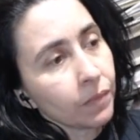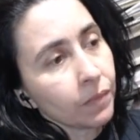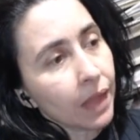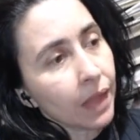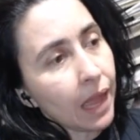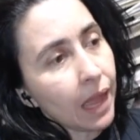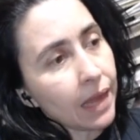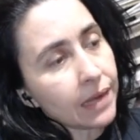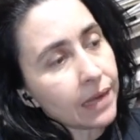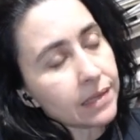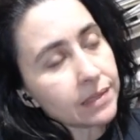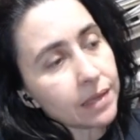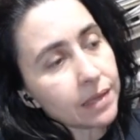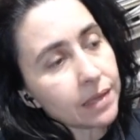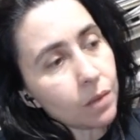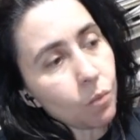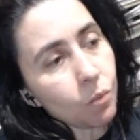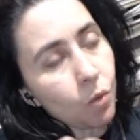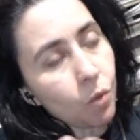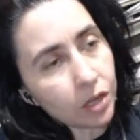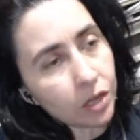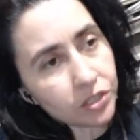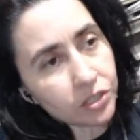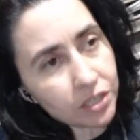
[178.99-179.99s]
And as I'm
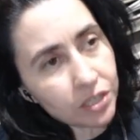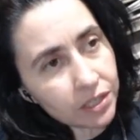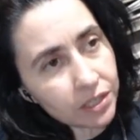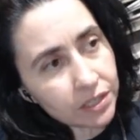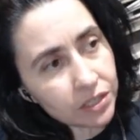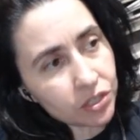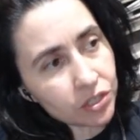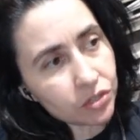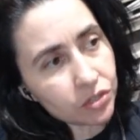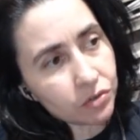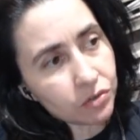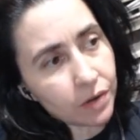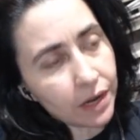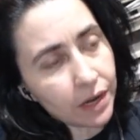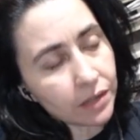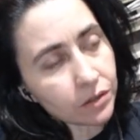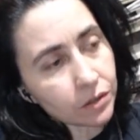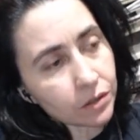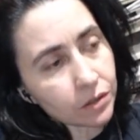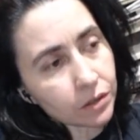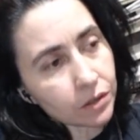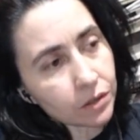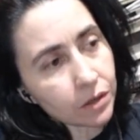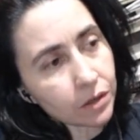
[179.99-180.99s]
watching this
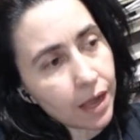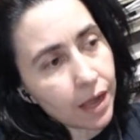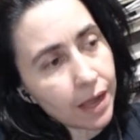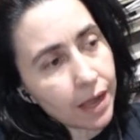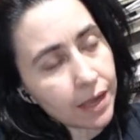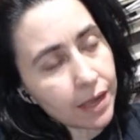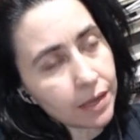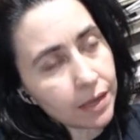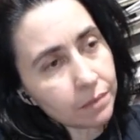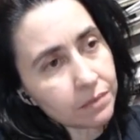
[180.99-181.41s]
trailer, I'm